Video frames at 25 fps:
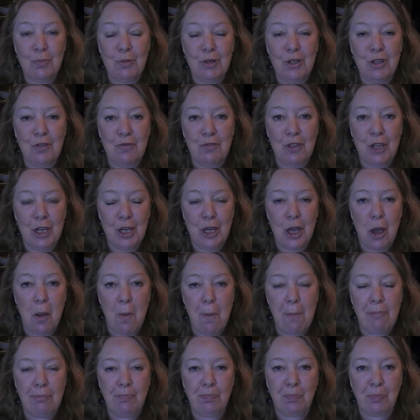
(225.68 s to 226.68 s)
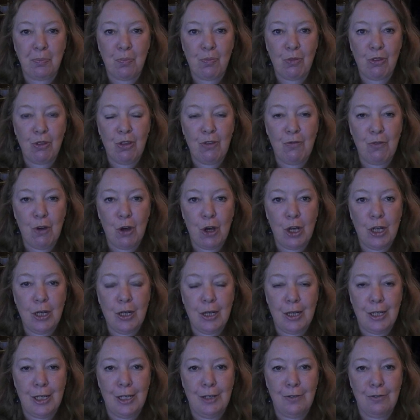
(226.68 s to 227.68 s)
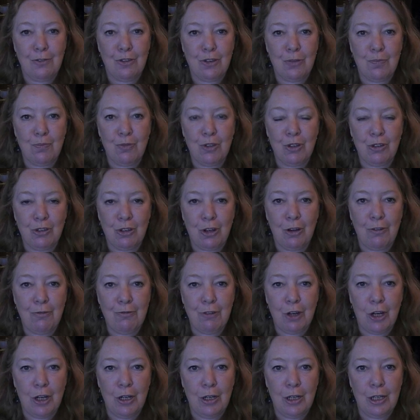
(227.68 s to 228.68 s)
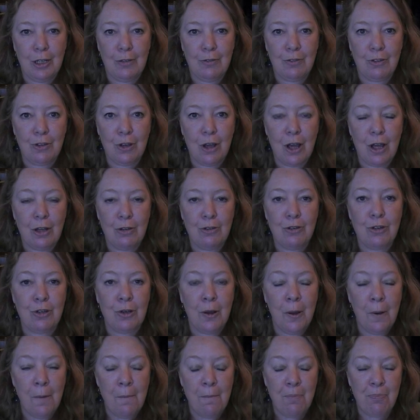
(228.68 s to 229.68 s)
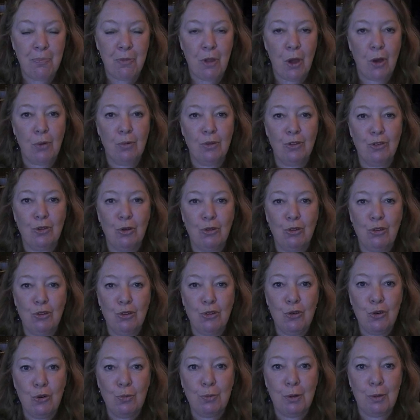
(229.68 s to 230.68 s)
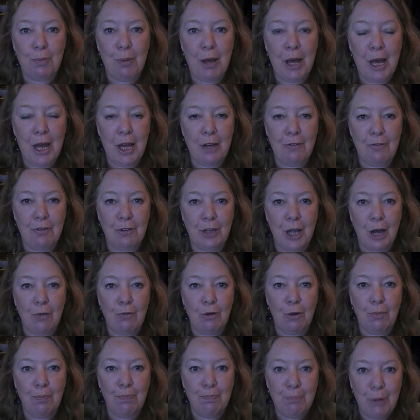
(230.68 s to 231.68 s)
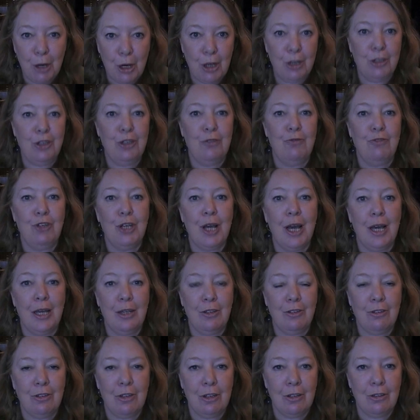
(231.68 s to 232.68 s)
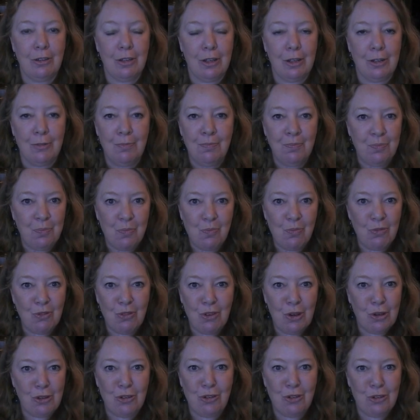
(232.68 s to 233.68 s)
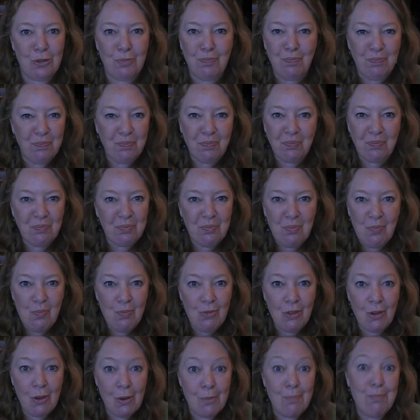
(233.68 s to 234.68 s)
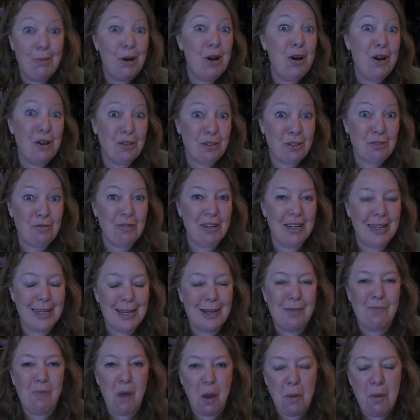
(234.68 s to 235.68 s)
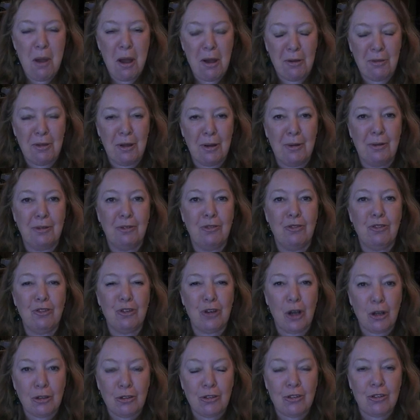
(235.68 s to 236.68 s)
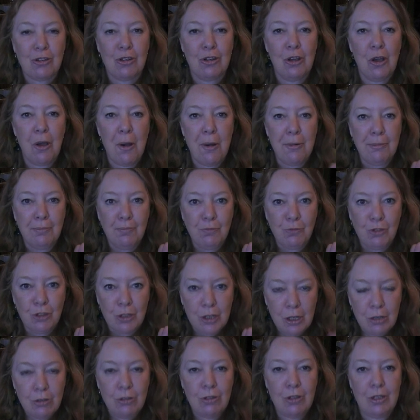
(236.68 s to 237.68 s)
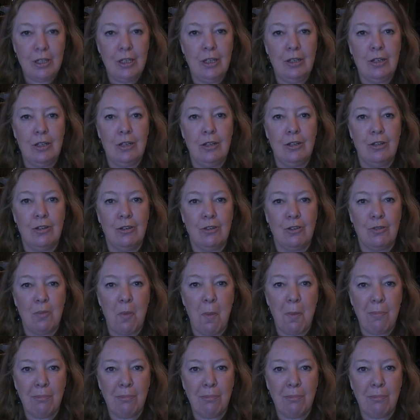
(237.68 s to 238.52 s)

a bit of the vine leaves, the stuffed vine leaves, and I was not at all prepared for that burst of taste that just burst really in my mouth. That was just totally delicious.